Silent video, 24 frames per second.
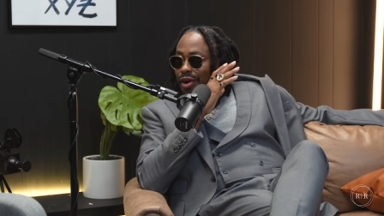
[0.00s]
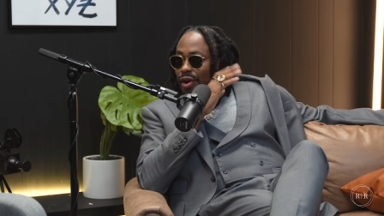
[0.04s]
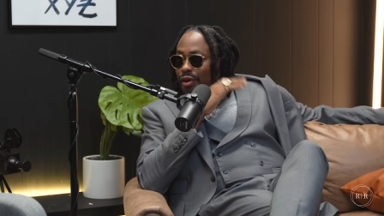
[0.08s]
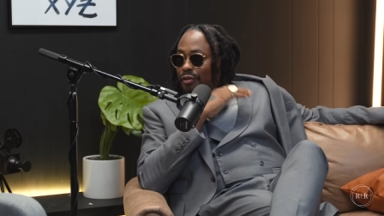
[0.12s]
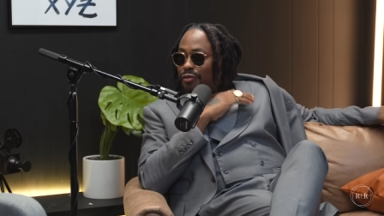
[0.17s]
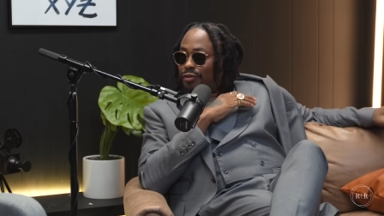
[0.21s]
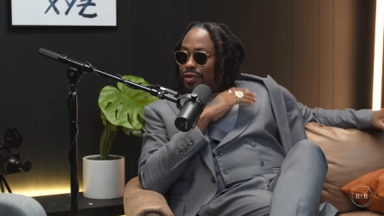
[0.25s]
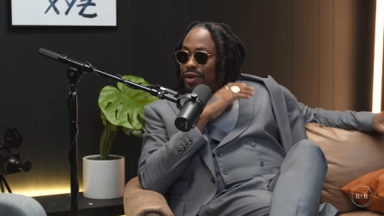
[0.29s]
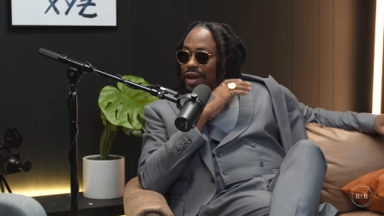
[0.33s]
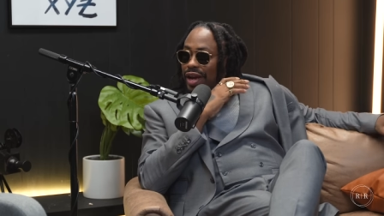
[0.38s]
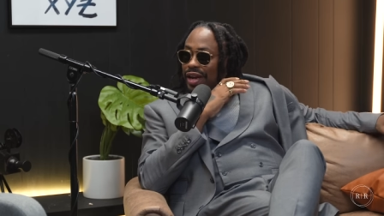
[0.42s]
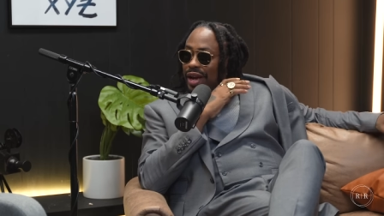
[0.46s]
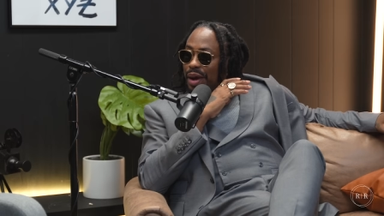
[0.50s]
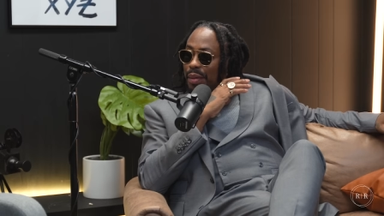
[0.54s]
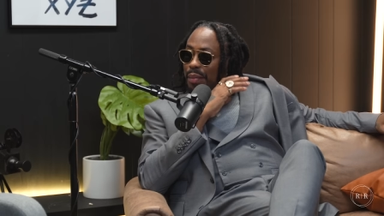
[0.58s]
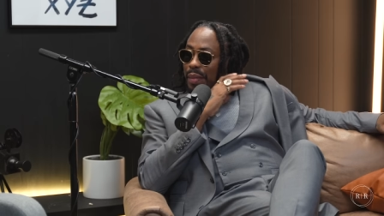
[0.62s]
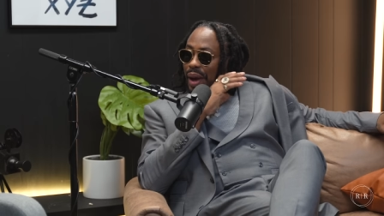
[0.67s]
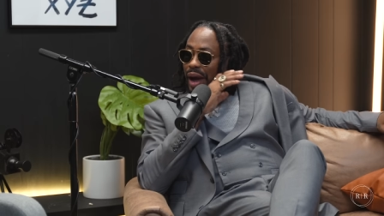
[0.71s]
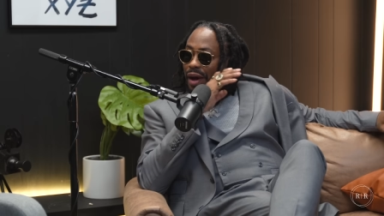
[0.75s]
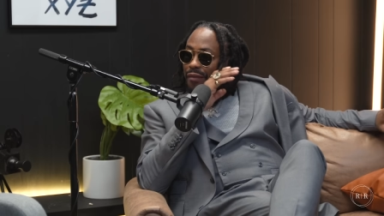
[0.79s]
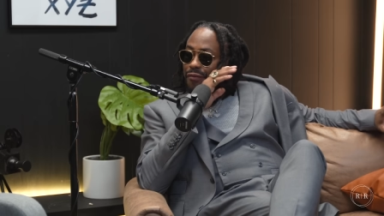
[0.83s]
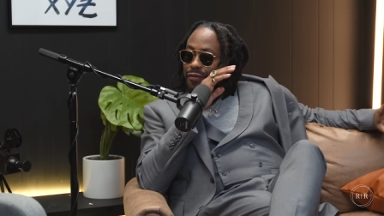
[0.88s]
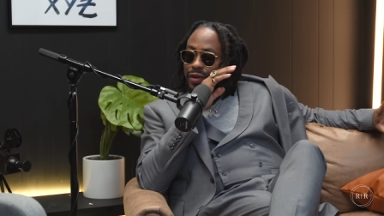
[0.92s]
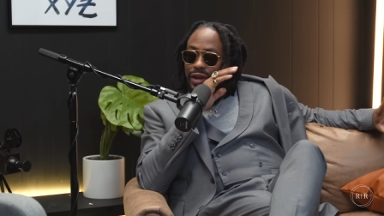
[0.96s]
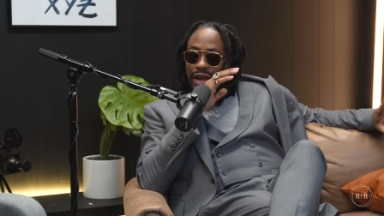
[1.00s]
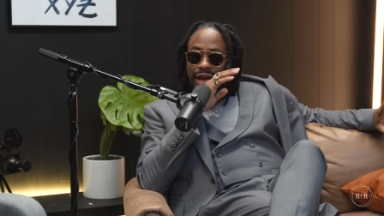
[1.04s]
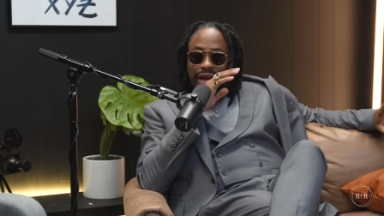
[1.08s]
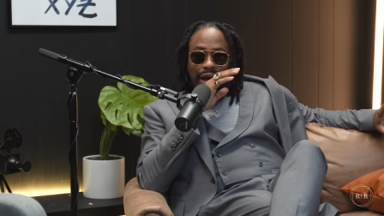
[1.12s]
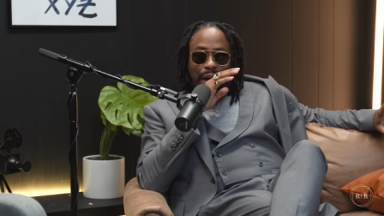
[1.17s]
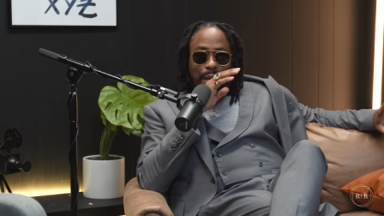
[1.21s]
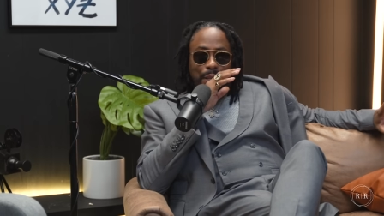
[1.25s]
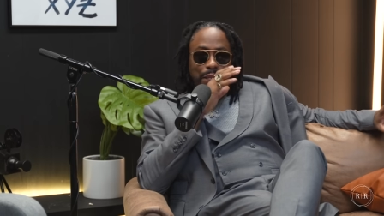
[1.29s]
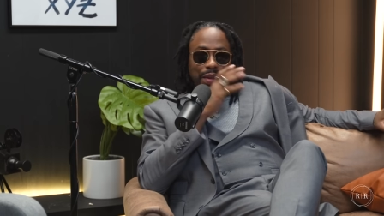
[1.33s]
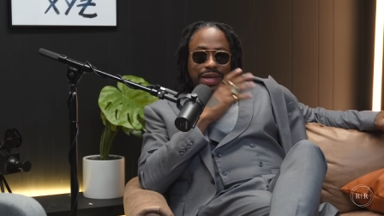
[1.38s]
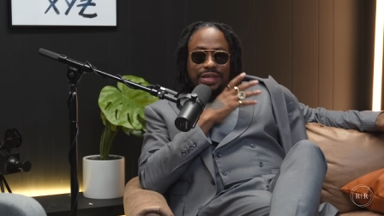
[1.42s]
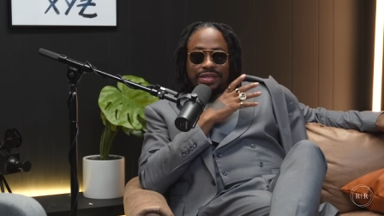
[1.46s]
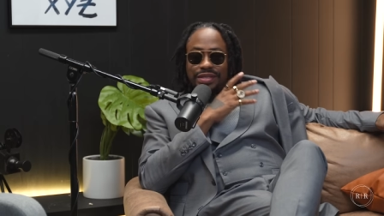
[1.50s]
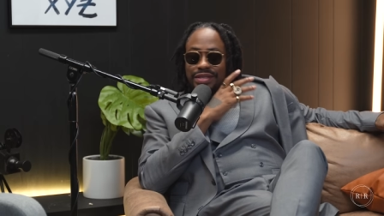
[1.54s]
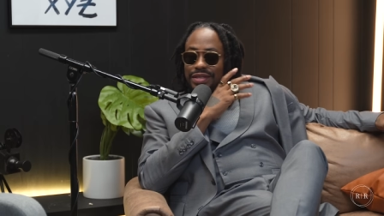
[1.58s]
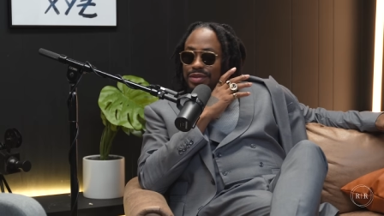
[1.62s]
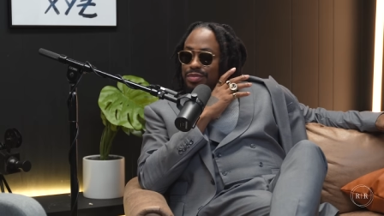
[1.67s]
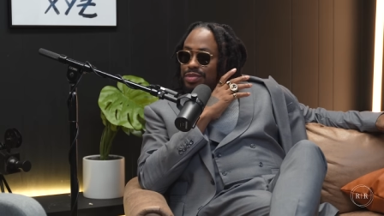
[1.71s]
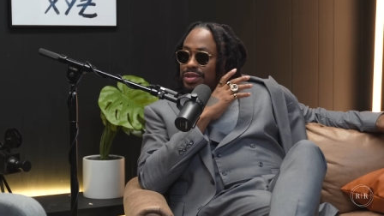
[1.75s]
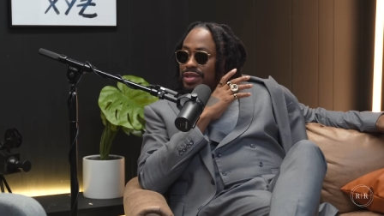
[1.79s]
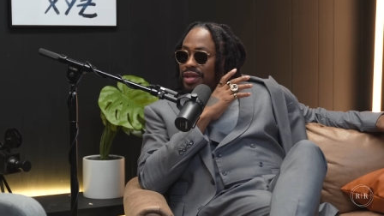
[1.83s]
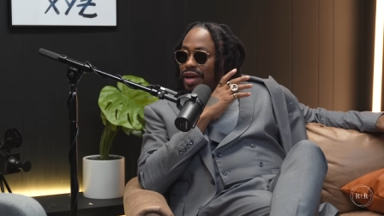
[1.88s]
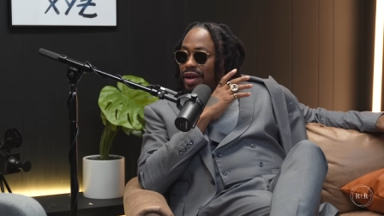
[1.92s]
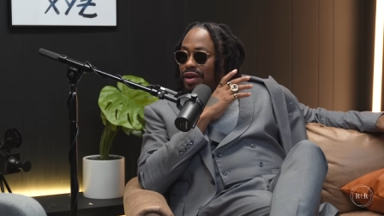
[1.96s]
I feel like I missed some
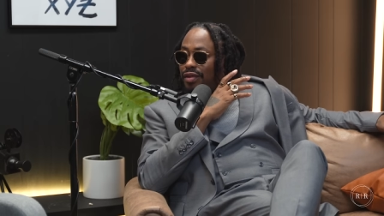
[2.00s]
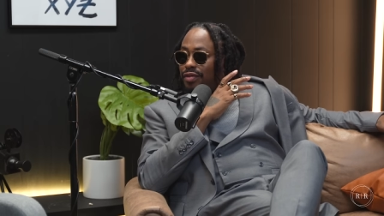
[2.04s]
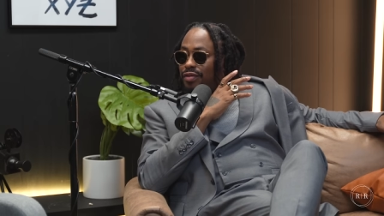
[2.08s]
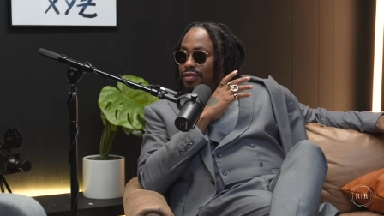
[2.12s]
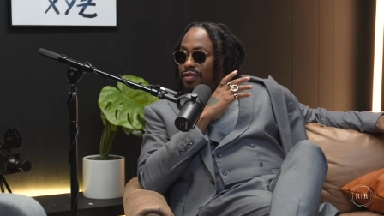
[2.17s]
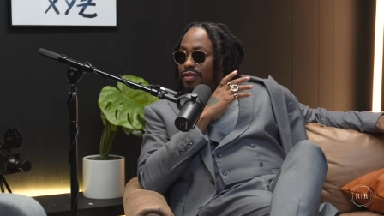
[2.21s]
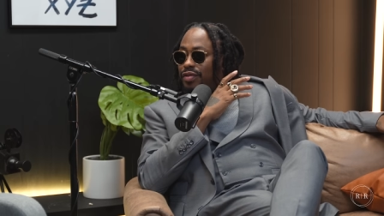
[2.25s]
stuff.